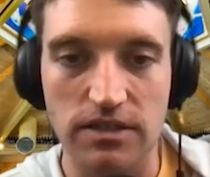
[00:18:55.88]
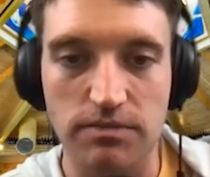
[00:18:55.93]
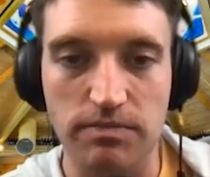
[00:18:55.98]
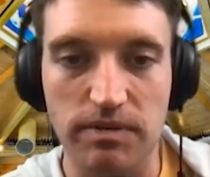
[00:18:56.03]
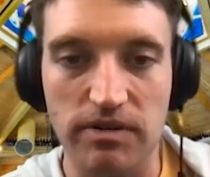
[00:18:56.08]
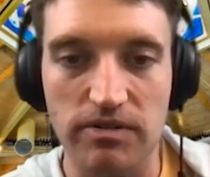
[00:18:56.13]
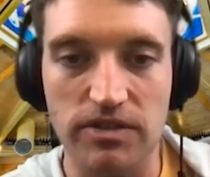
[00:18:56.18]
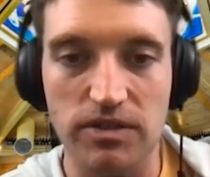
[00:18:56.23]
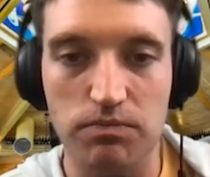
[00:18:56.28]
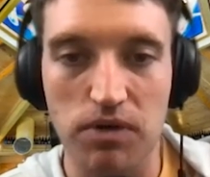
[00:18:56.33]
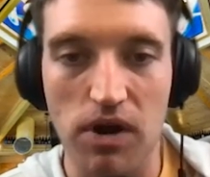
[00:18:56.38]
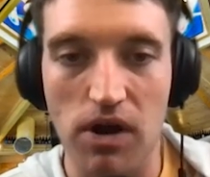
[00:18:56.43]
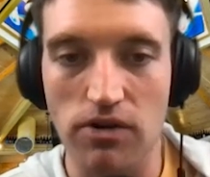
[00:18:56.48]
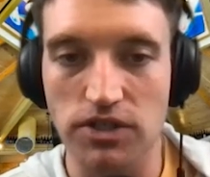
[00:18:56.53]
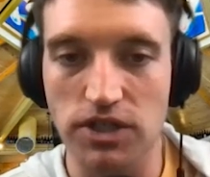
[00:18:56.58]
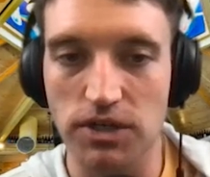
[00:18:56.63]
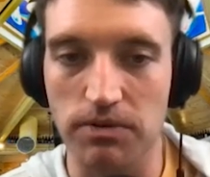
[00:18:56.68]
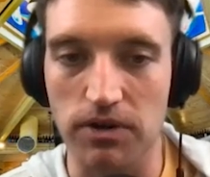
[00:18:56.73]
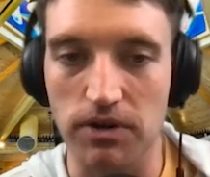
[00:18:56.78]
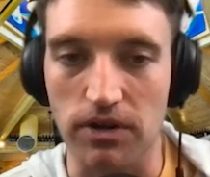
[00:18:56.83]
This beer is
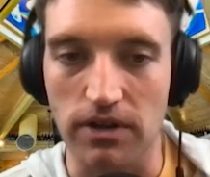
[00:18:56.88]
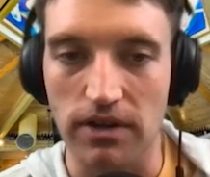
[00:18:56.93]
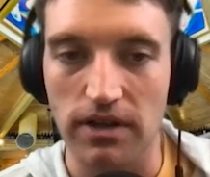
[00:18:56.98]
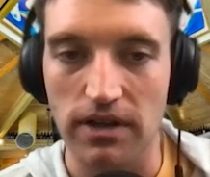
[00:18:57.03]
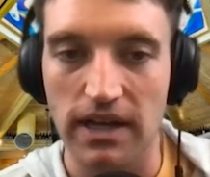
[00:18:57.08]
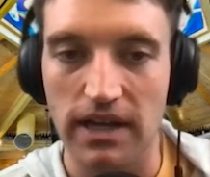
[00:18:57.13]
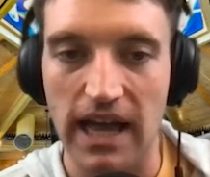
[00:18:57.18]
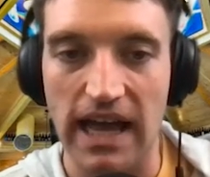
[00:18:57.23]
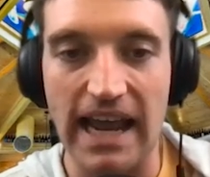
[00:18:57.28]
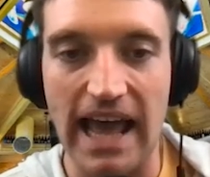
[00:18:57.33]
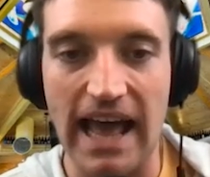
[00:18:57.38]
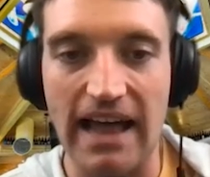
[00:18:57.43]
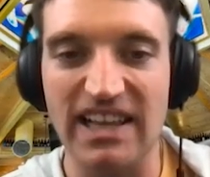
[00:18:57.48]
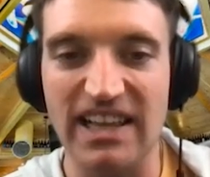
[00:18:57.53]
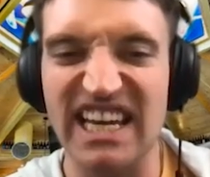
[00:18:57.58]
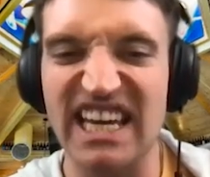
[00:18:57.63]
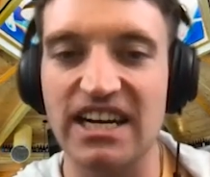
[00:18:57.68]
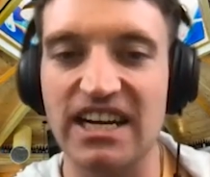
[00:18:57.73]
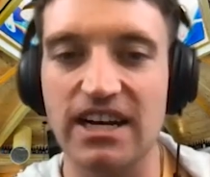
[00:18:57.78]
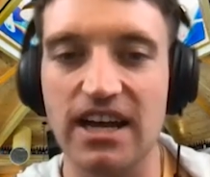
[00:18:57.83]
approachable and
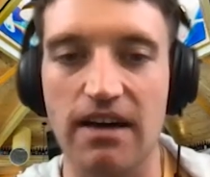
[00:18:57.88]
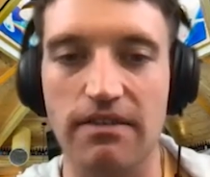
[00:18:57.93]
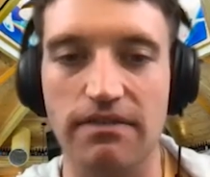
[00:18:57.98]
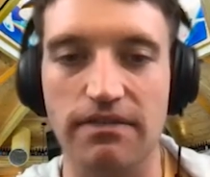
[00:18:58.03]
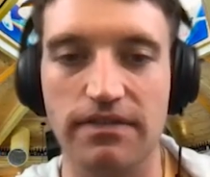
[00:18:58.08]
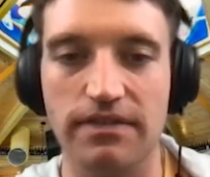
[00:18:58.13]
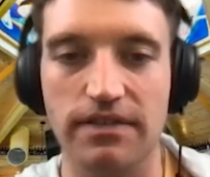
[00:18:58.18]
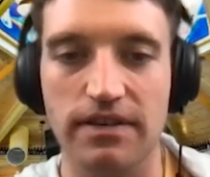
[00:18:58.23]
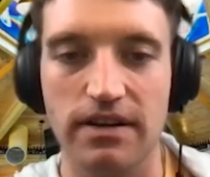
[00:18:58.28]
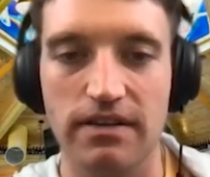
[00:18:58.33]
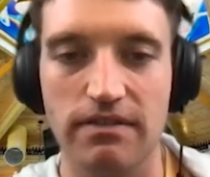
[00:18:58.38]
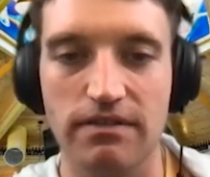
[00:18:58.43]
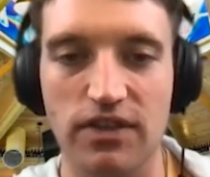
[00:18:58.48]
elegant enough